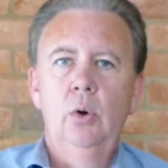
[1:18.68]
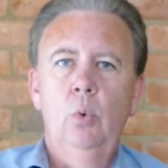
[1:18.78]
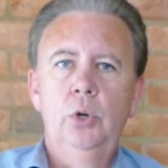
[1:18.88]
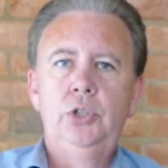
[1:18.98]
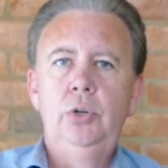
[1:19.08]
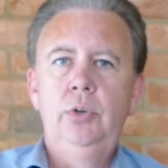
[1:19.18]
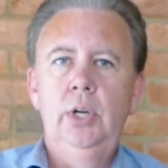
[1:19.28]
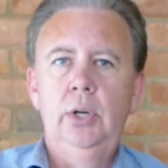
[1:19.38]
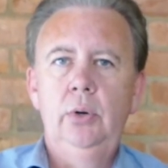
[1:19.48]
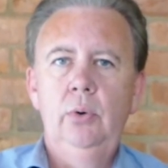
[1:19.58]
What you
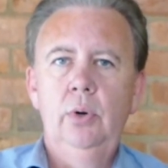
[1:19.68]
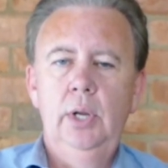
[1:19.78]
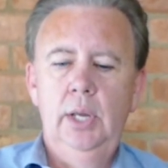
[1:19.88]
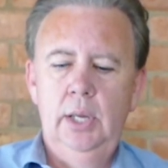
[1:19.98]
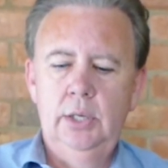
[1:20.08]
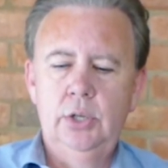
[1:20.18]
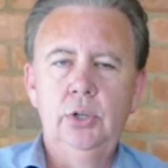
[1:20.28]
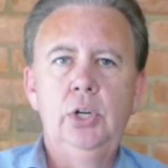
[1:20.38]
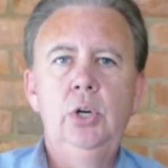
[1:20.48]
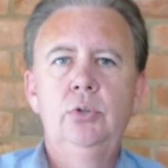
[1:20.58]
do to
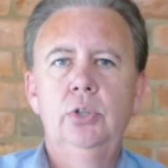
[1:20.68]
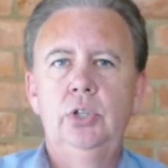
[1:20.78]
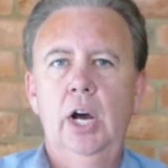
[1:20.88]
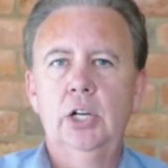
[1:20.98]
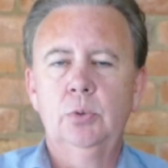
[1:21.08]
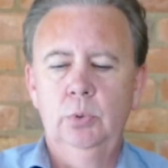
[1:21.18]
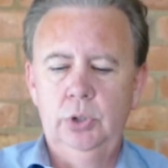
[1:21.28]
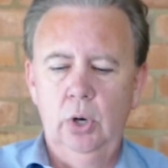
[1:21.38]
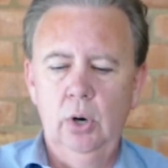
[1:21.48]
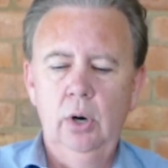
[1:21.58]
use the Joshua
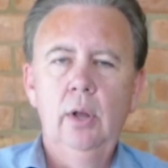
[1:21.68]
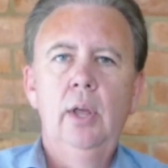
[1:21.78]
jar